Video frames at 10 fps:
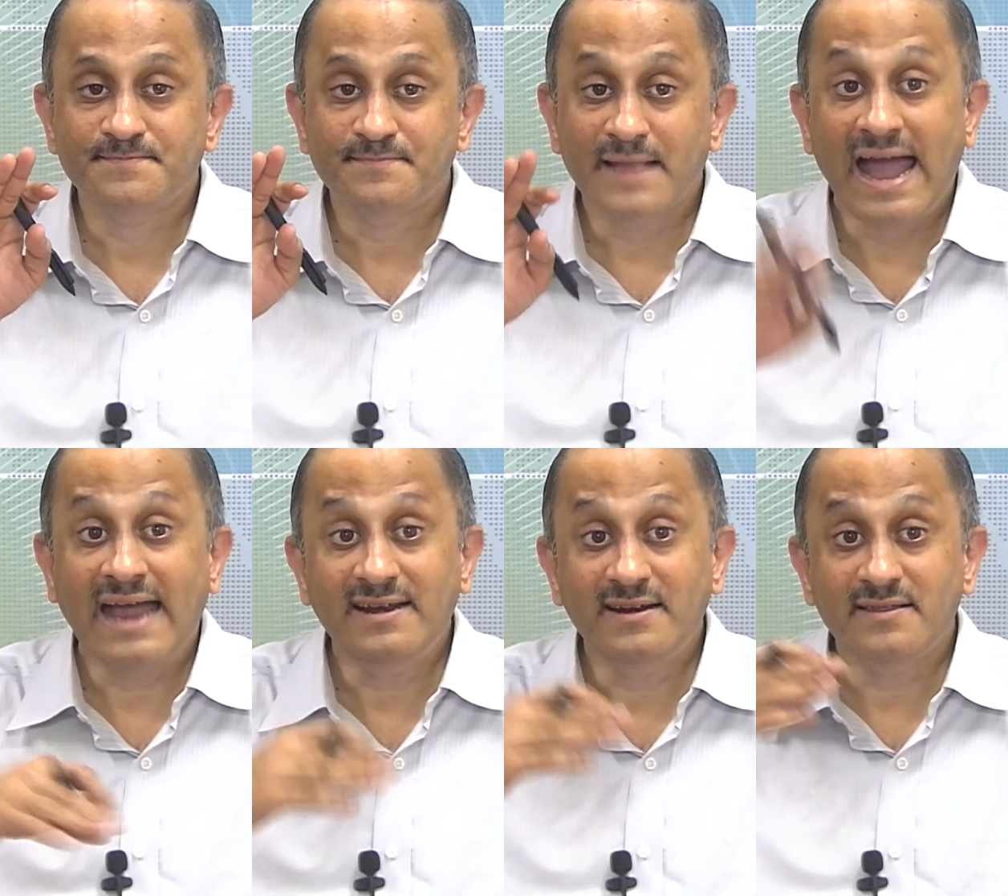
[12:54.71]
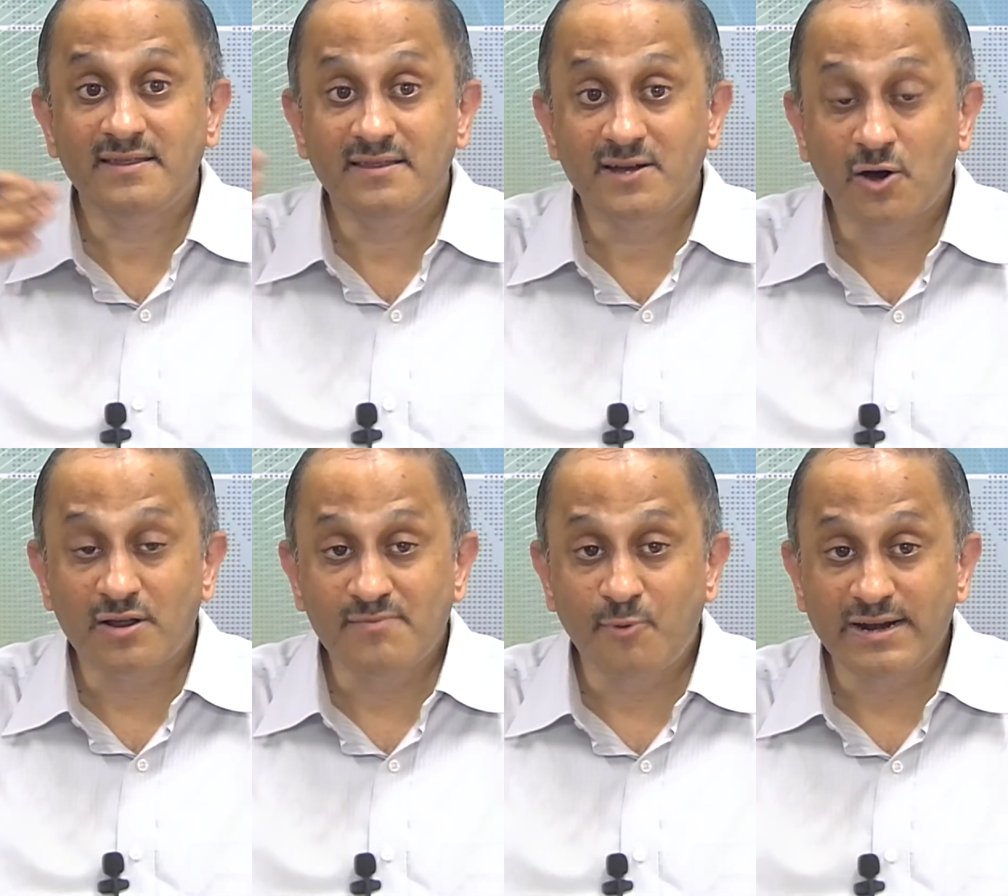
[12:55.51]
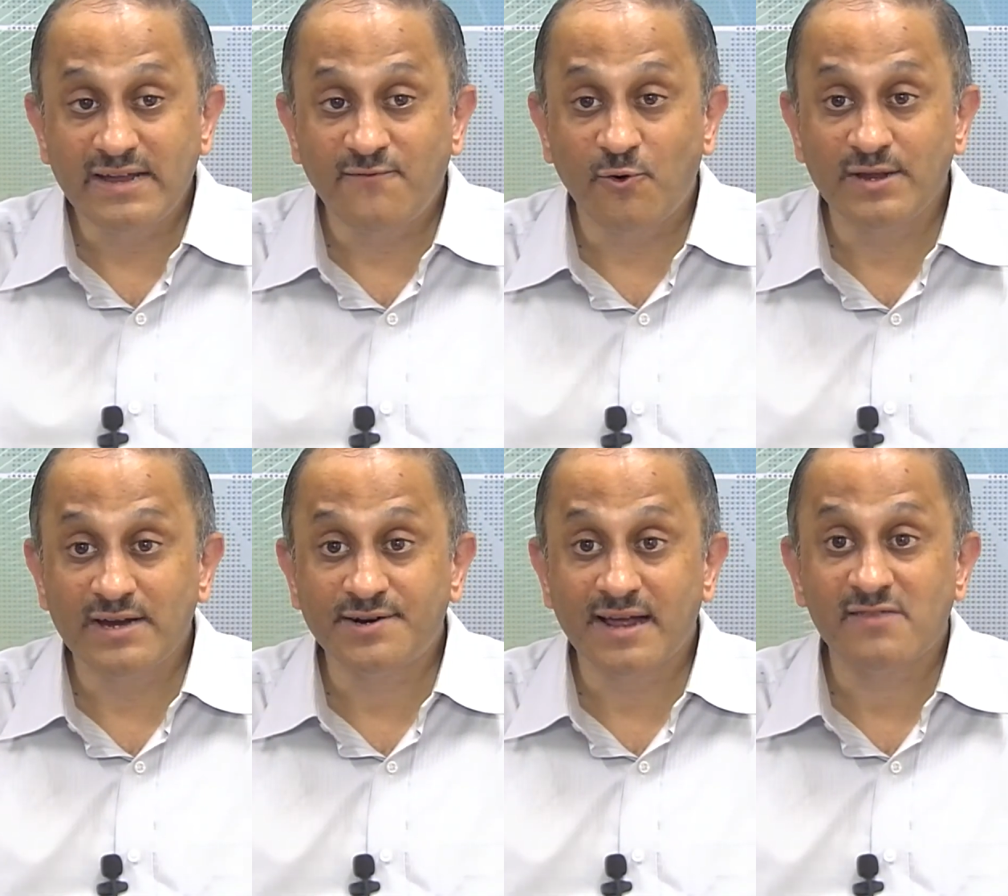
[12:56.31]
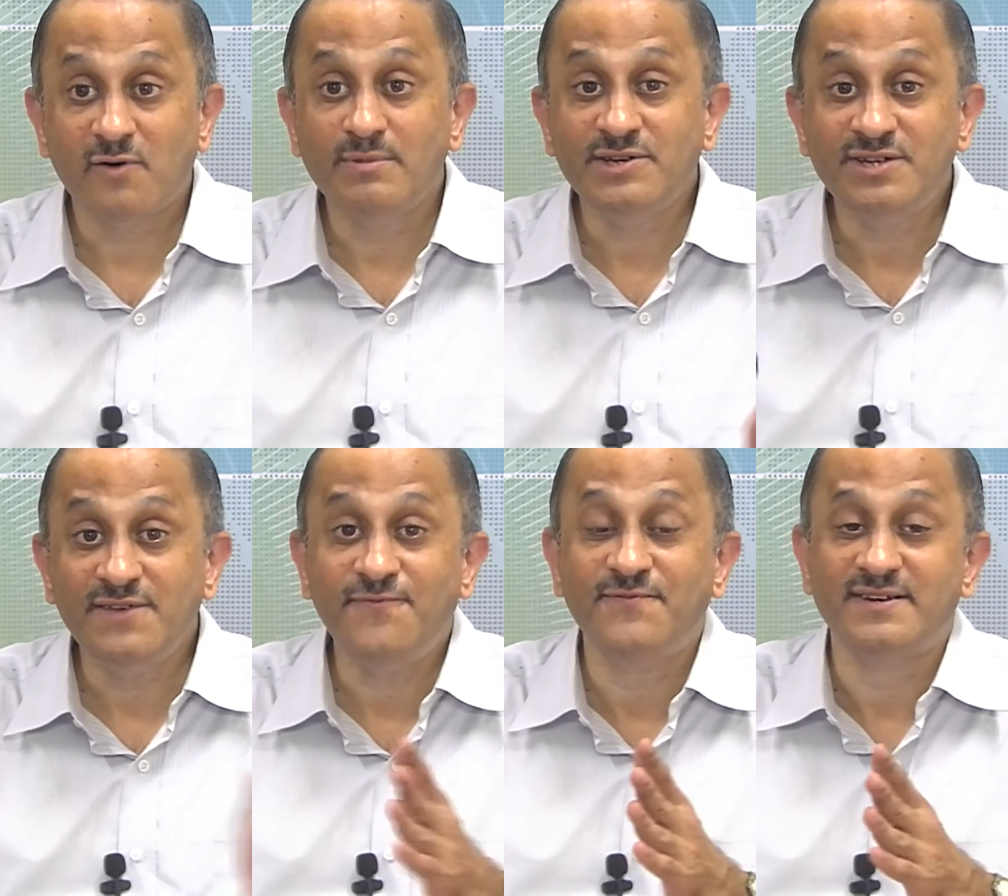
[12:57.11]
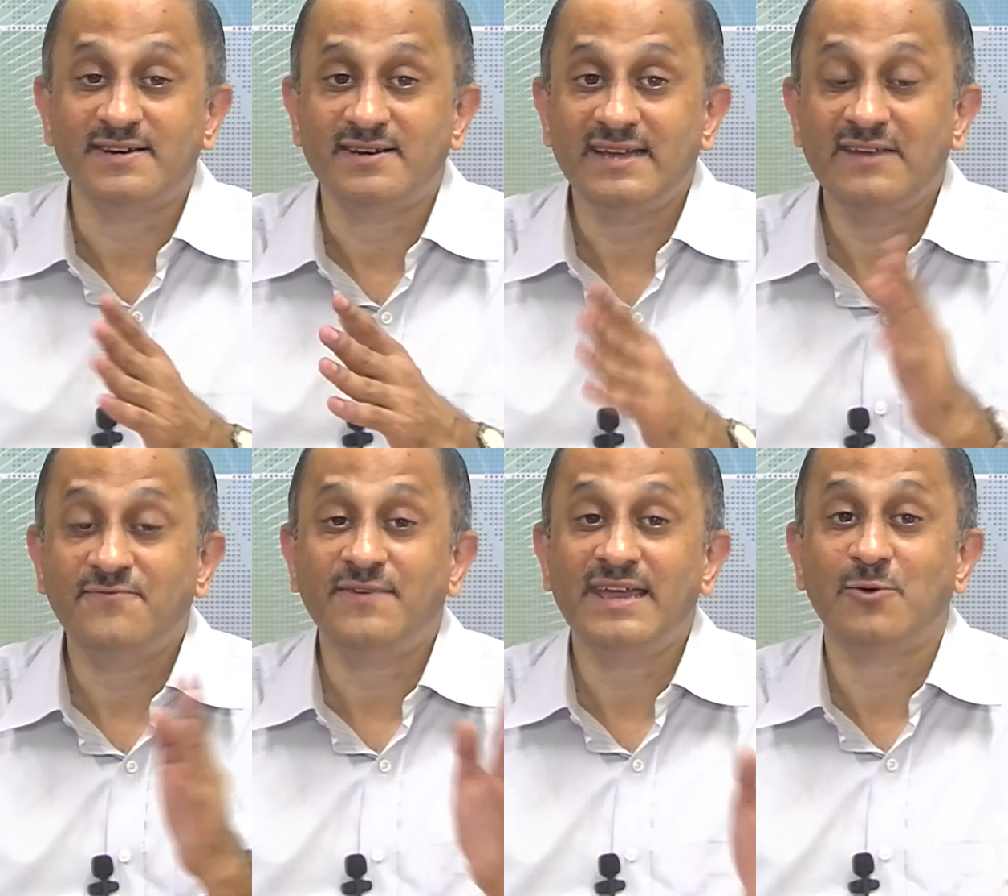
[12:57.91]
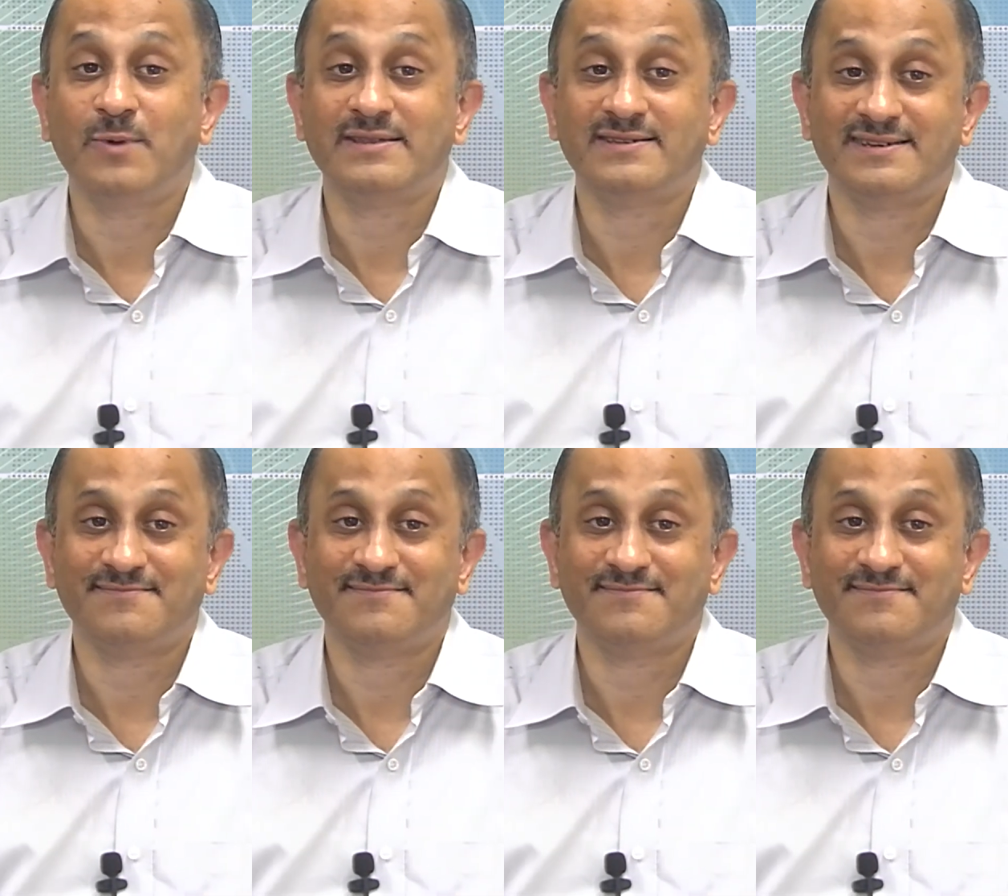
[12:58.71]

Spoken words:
and the corresponding Fourier transform is shifted in frequency.